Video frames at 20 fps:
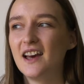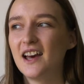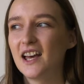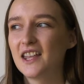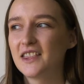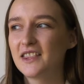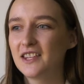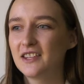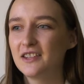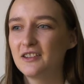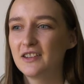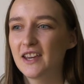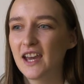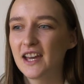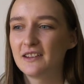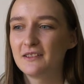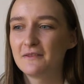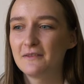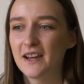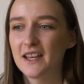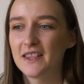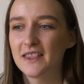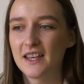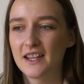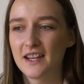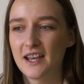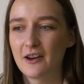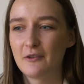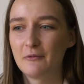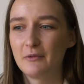I think you kind of find
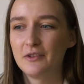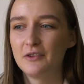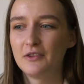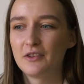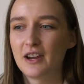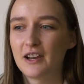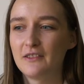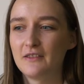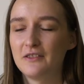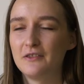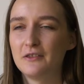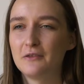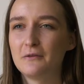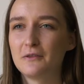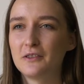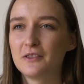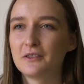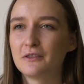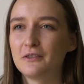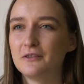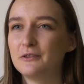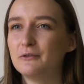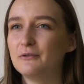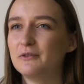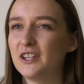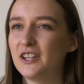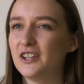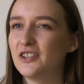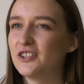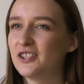that out when you're having your first
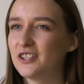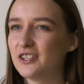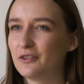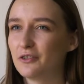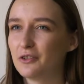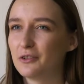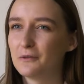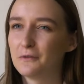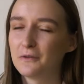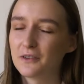consultation or your